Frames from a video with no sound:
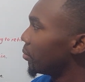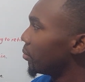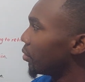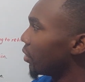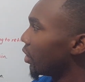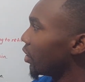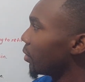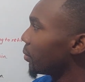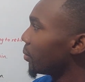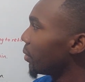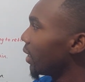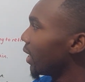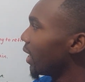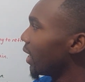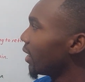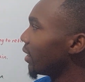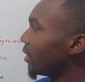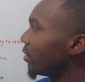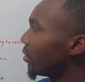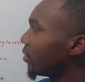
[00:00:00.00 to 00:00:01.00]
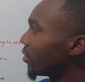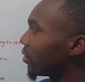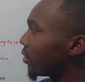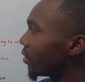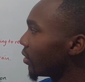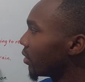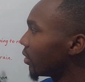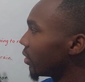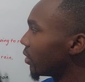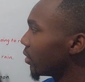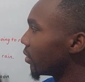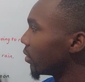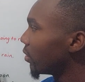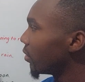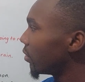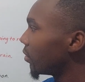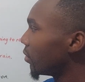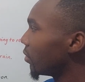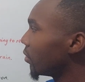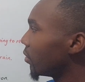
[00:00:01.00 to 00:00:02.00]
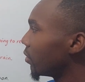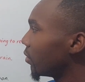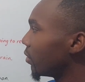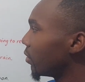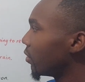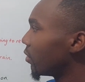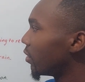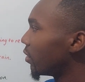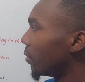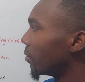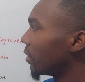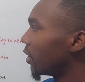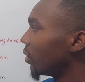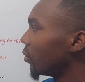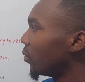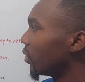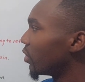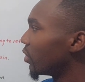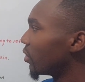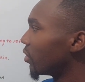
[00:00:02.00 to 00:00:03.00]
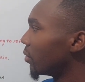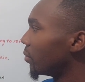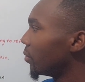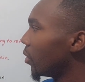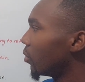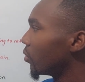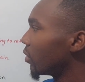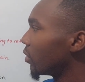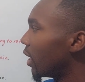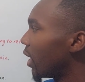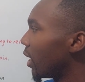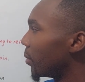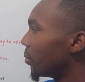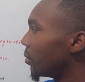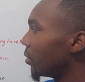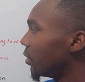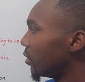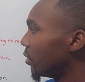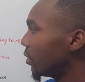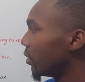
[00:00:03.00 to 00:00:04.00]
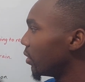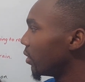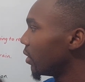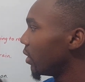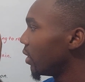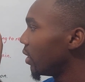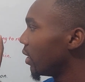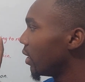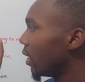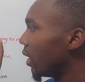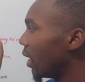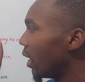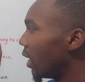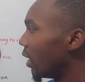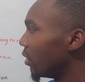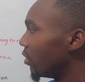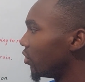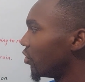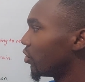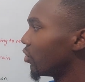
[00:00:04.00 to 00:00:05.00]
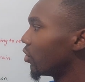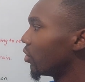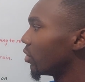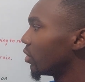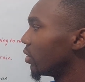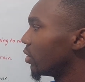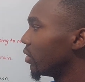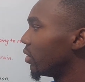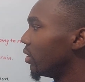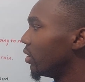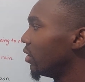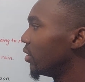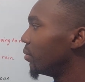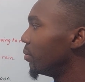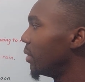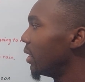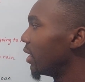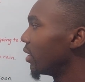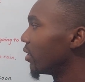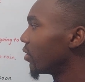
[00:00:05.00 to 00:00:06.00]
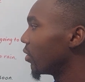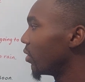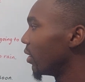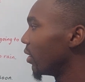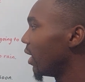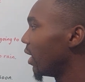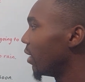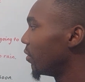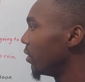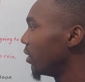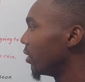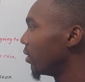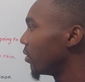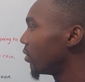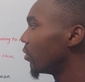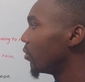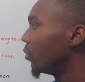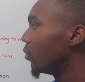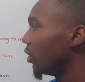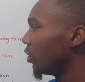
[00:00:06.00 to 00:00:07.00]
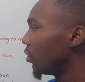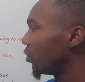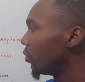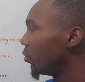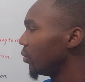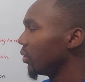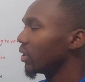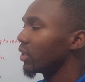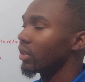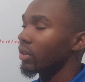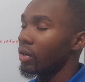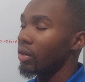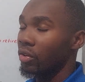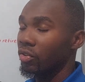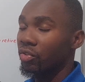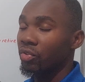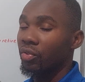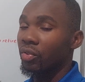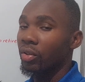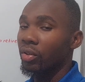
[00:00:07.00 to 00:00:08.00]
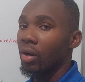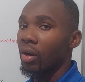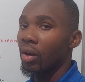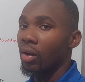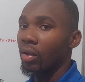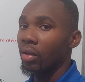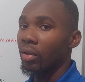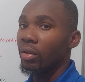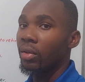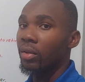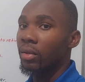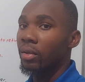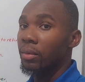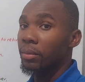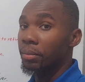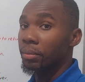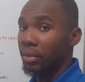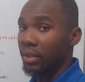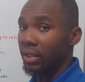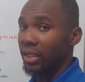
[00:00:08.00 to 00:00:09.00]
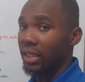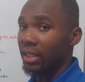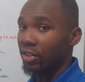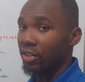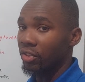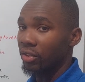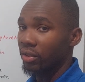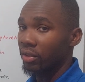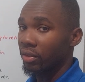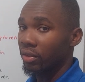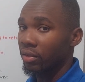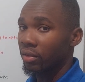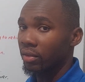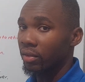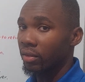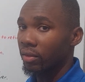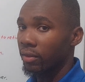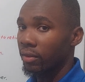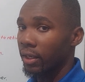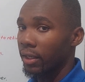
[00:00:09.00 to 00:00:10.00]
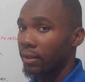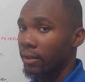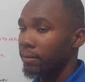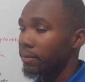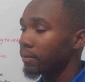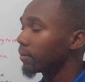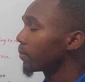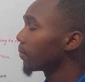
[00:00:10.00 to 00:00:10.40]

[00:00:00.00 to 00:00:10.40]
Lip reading: prior plans, something which is about to happen, and certainties based on evidence, which we could also call predictions, right?